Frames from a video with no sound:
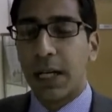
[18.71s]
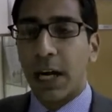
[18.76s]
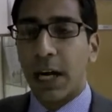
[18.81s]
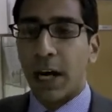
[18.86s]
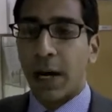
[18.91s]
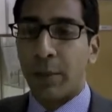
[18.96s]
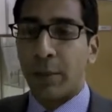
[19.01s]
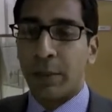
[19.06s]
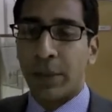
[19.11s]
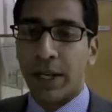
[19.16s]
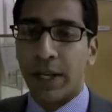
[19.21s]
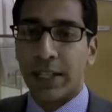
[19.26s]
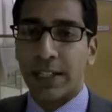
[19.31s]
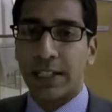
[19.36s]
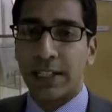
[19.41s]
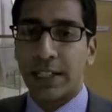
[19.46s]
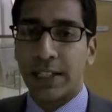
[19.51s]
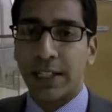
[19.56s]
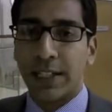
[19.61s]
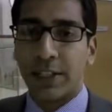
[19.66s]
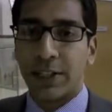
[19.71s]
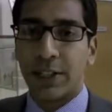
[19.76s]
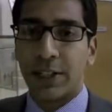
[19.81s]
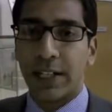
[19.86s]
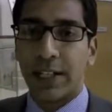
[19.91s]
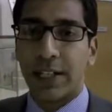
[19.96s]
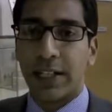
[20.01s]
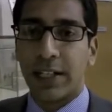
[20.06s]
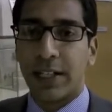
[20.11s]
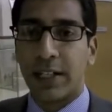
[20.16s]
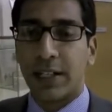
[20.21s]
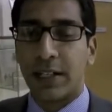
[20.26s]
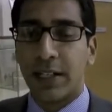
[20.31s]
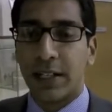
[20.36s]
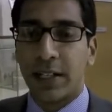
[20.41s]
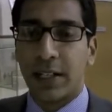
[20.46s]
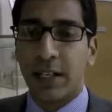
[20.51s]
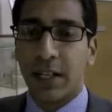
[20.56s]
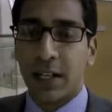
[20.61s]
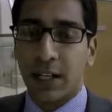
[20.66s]
But actually the training
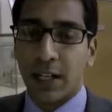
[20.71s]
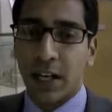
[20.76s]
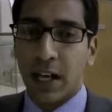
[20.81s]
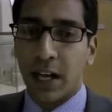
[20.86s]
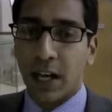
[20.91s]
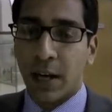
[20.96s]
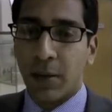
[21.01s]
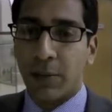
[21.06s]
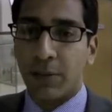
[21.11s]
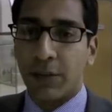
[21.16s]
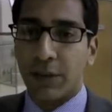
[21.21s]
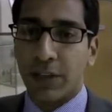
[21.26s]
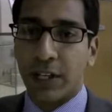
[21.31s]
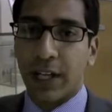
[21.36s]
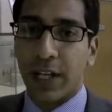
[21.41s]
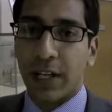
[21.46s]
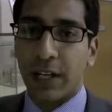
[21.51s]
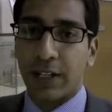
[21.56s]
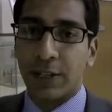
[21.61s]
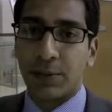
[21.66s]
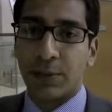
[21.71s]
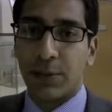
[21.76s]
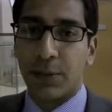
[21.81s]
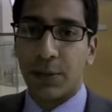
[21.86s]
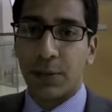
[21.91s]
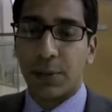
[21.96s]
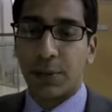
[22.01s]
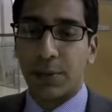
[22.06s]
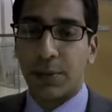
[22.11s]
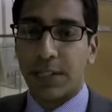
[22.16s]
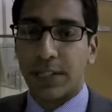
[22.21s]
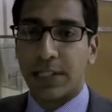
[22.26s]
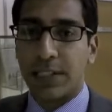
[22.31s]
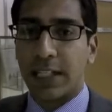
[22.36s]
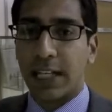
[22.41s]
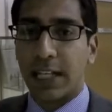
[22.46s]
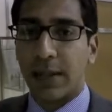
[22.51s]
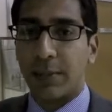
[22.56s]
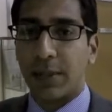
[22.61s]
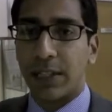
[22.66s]
for that is probably the
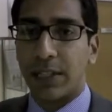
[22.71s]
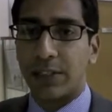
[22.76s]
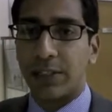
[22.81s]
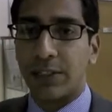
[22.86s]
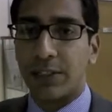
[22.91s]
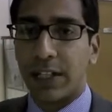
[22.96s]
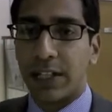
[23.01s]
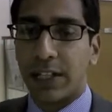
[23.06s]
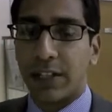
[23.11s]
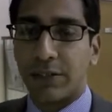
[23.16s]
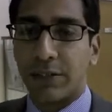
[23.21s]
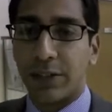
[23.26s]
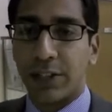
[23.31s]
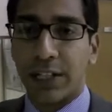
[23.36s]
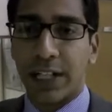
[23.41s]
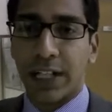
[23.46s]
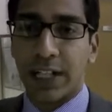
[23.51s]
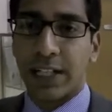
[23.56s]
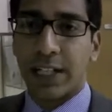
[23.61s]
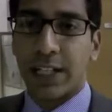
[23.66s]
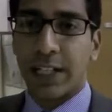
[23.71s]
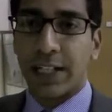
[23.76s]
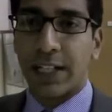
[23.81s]
same as training for a 10k